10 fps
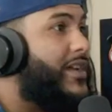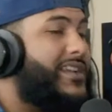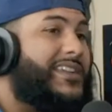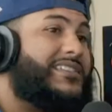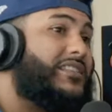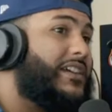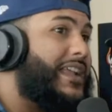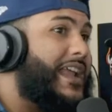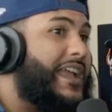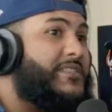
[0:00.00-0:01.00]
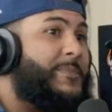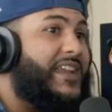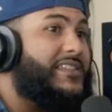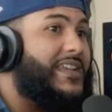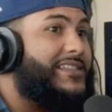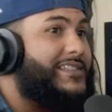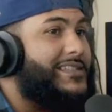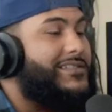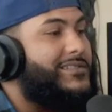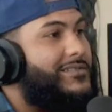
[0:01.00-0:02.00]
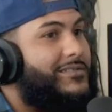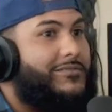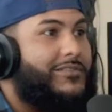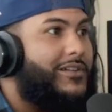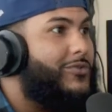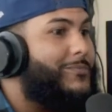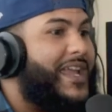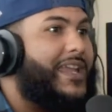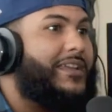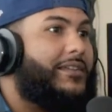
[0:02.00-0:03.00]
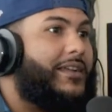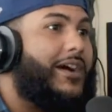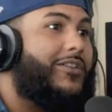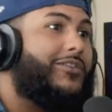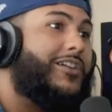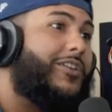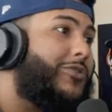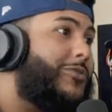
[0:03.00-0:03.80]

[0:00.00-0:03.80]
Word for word: working. He's looking at his paychecks. He's like, I don't know, man. I don't